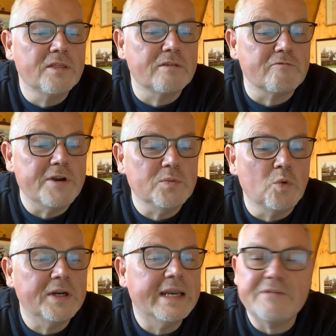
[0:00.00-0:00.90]
3 to
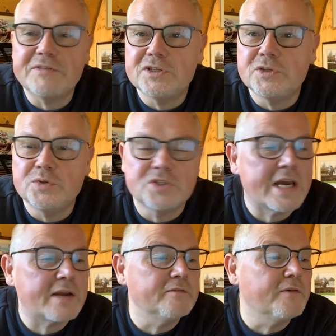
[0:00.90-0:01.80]
1, 11 to 2
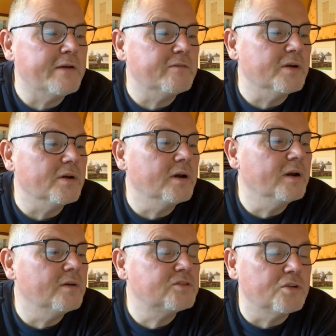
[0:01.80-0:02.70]
second
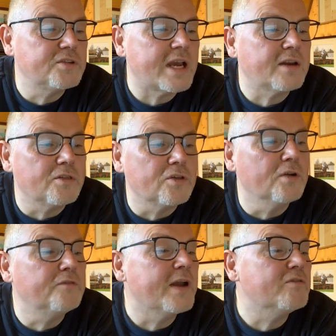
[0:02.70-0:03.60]
and
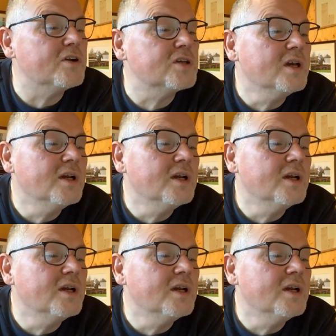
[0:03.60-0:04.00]
third favourites.